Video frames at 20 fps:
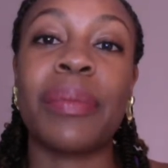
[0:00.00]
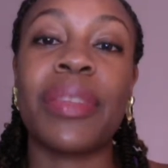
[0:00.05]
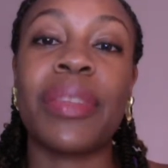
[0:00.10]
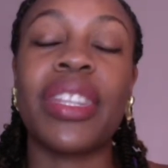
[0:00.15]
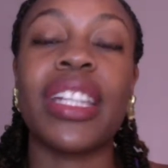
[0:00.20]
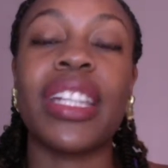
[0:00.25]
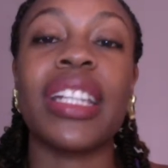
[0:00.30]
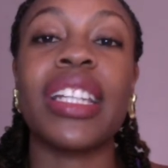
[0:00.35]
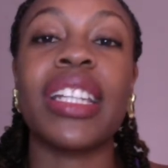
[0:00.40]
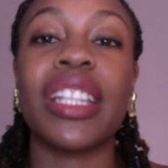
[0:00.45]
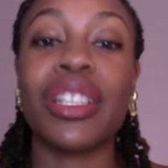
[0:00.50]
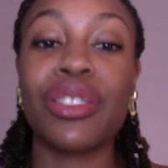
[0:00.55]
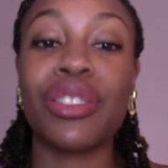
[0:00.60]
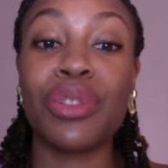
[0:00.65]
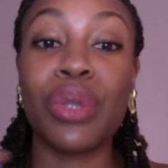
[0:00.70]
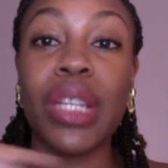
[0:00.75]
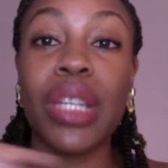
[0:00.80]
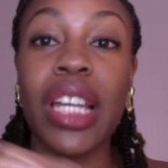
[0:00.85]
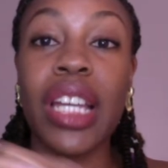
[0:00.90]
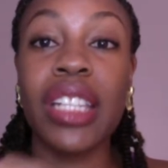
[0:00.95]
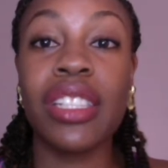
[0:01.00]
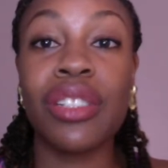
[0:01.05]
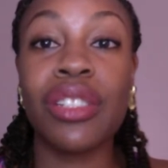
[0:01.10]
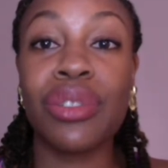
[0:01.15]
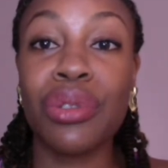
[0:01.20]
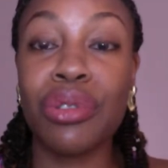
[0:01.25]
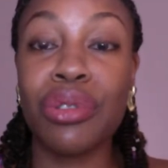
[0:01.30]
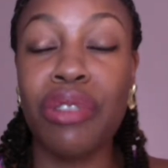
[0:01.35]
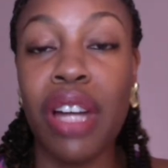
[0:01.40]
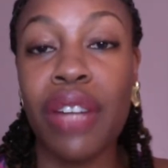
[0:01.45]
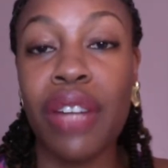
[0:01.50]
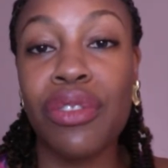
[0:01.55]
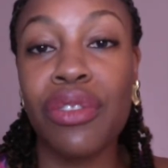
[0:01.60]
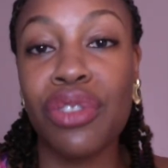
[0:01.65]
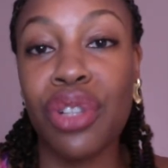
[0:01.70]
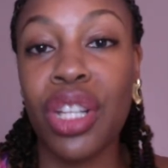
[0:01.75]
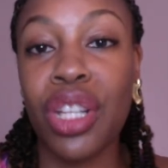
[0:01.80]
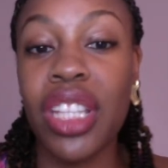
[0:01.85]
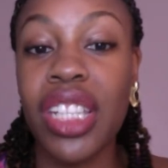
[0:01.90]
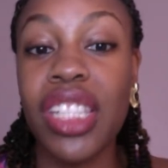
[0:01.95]
the link to Latitude Craft
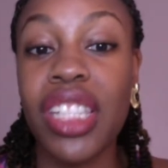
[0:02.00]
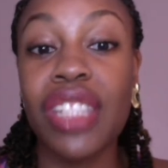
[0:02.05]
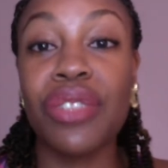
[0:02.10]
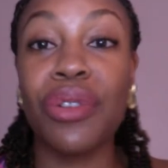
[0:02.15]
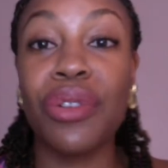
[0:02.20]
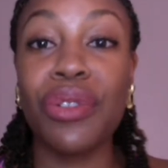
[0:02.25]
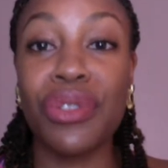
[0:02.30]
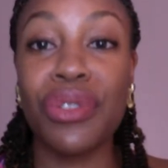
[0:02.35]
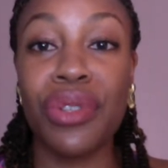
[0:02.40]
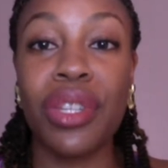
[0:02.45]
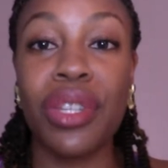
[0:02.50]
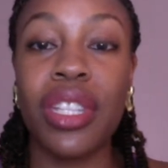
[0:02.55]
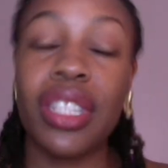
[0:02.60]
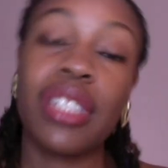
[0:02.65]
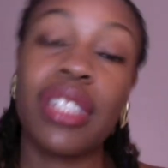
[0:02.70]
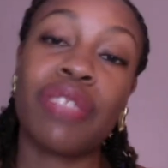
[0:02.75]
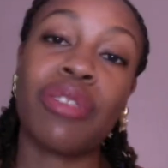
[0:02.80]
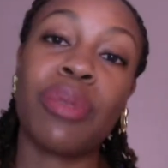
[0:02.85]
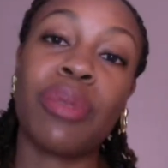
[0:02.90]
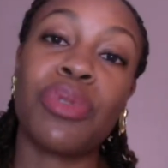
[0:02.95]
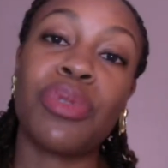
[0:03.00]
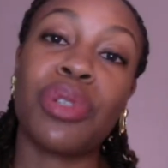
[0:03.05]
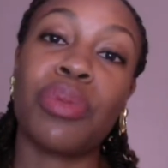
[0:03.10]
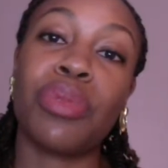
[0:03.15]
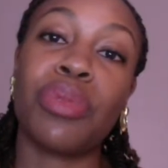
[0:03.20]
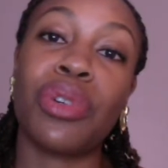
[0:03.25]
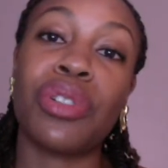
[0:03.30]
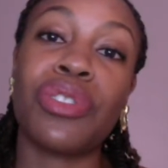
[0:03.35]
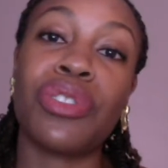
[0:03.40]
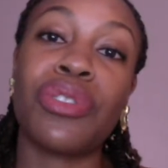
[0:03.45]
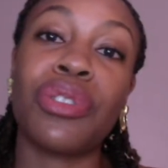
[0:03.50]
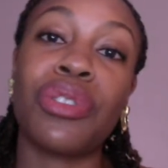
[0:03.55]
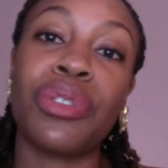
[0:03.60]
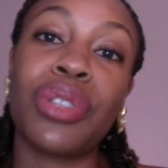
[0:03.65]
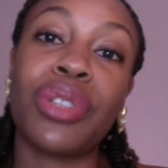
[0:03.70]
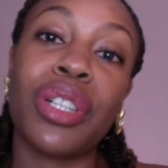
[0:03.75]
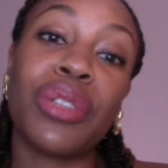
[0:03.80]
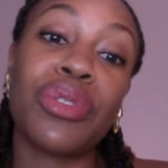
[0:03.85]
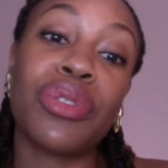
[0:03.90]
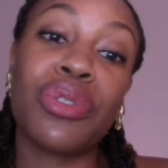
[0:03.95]
Chocolate is also in the description box. So you can
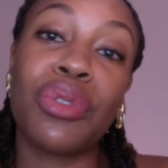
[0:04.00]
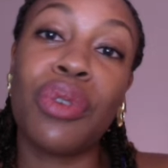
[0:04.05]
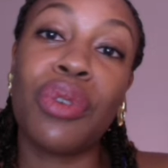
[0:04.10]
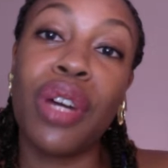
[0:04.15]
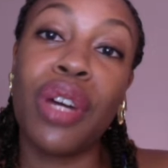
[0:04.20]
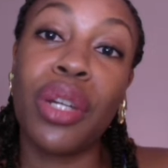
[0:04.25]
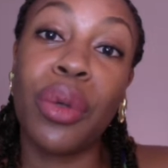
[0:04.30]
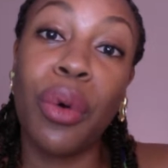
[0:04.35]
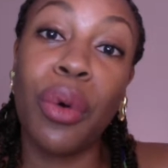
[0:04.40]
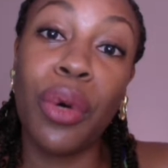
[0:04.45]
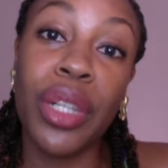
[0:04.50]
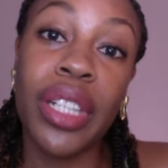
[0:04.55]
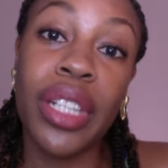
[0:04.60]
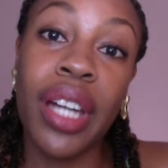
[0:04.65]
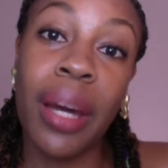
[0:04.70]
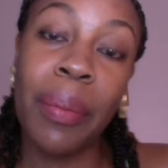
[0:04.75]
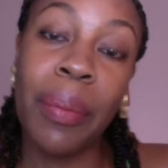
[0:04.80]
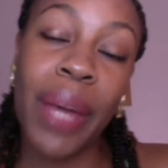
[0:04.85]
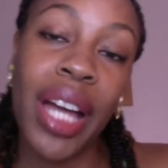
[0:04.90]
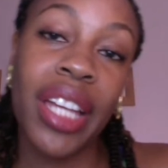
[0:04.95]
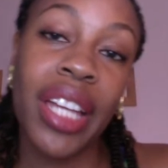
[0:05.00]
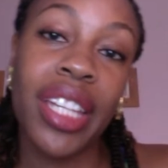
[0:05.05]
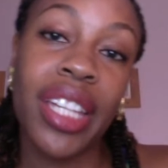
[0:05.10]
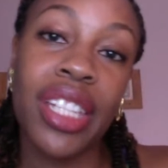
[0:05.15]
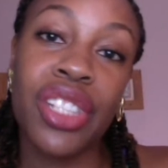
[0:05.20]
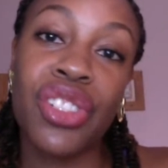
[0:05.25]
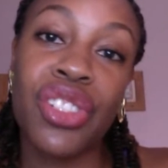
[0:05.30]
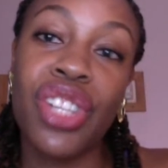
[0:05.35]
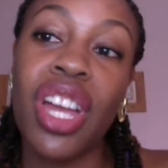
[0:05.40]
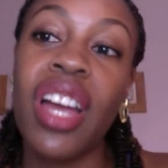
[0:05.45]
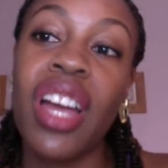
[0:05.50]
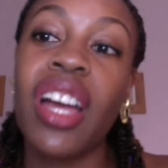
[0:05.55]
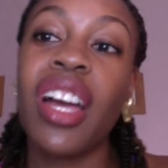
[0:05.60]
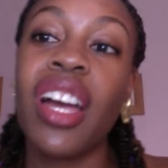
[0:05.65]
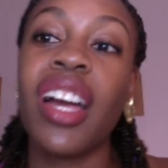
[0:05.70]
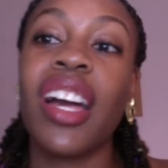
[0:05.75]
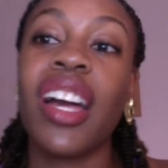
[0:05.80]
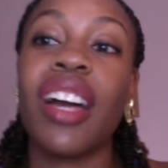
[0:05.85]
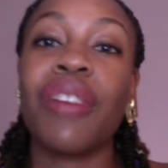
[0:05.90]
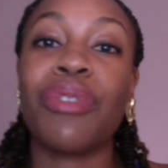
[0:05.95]
also go and order a package
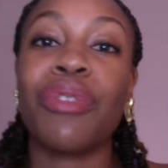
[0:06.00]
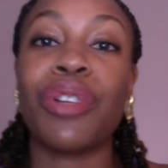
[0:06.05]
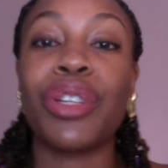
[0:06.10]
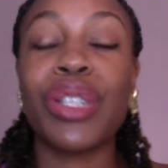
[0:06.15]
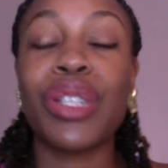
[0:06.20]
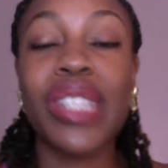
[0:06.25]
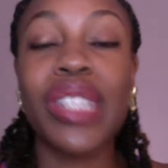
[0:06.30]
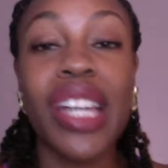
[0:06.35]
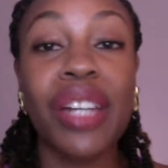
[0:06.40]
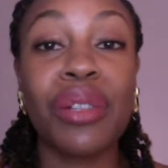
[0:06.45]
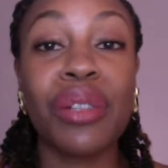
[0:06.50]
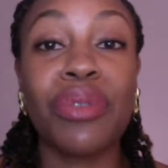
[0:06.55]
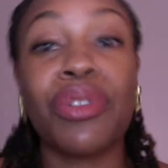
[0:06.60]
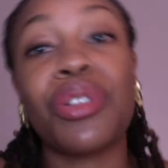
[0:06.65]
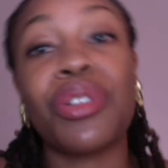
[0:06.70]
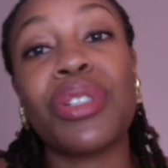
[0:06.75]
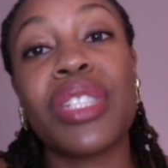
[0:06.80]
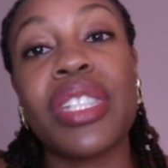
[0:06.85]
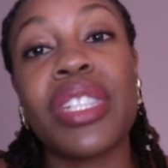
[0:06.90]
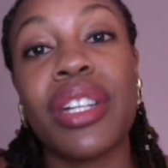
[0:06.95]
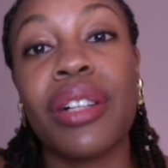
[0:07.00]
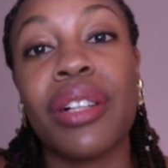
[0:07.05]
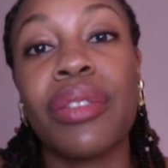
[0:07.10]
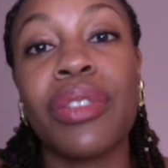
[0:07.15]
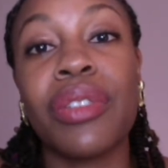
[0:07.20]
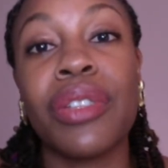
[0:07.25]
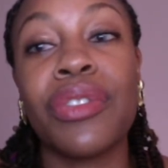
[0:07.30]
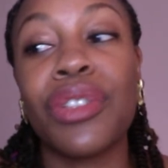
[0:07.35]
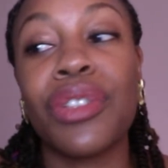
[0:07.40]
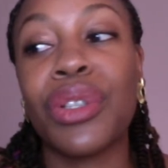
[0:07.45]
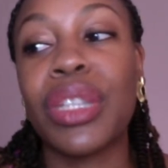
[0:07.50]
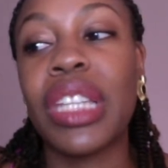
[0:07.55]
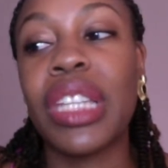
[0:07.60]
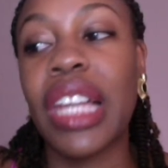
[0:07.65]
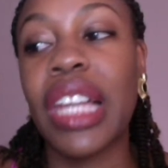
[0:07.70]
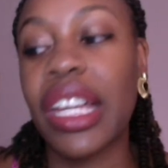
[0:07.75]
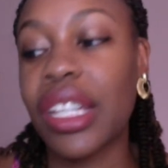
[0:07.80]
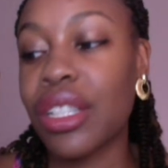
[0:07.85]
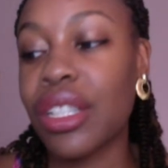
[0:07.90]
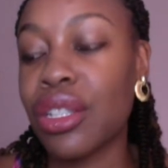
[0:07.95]
for your dad or for yourself if you'd
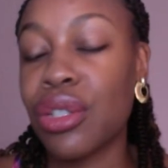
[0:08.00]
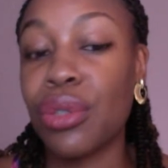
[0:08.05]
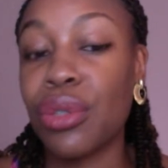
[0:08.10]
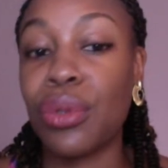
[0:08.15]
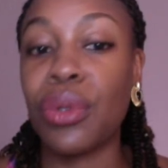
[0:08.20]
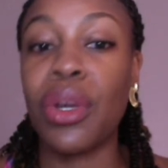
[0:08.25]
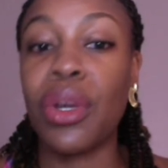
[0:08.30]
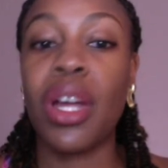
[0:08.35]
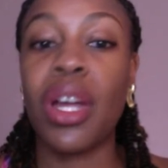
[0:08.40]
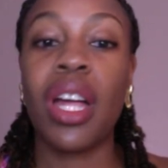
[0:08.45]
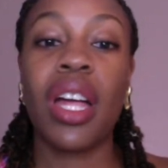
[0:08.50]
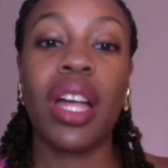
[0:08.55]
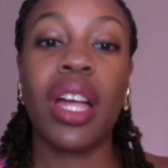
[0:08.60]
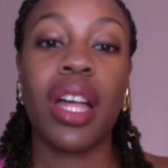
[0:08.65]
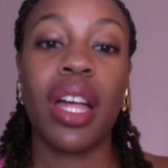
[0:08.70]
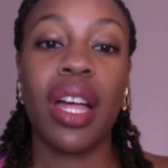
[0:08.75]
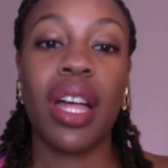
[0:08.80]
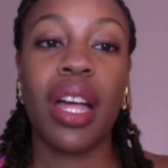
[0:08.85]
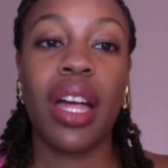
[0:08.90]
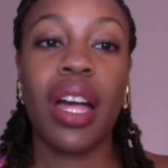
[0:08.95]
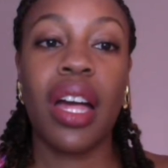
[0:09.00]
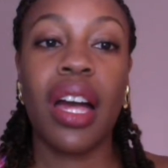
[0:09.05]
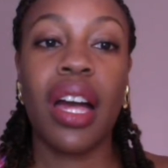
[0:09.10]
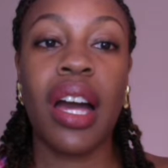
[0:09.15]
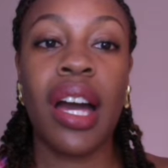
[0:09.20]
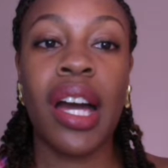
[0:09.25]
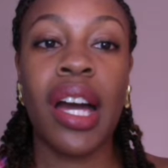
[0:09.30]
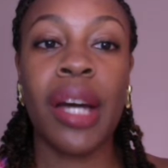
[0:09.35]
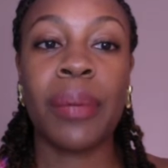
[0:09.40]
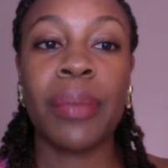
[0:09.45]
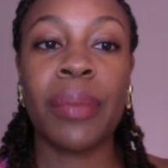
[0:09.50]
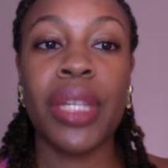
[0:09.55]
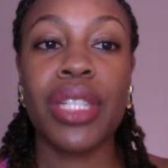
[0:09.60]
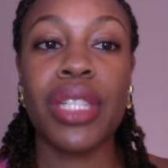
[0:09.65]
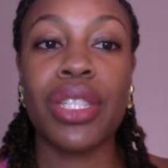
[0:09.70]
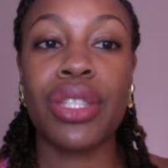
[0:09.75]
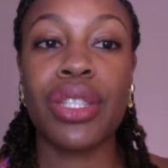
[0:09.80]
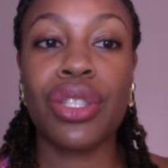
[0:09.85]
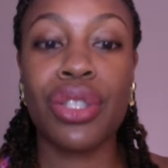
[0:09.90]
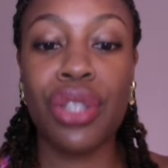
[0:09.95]
like to.
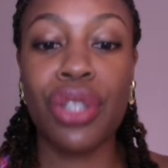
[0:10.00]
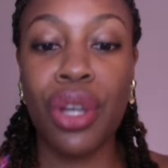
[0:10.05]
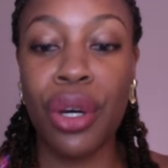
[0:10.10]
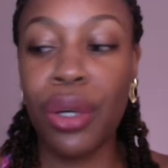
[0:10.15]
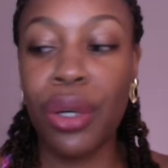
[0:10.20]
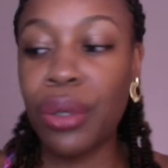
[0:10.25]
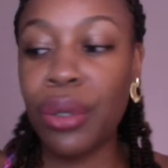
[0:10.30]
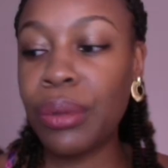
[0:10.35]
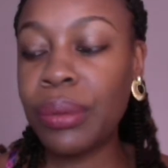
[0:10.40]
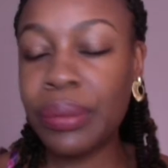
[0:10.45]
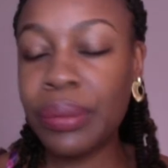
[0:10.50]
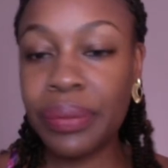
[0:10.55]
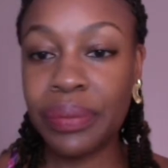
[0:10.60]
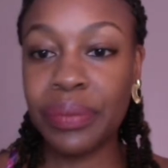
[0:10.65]
So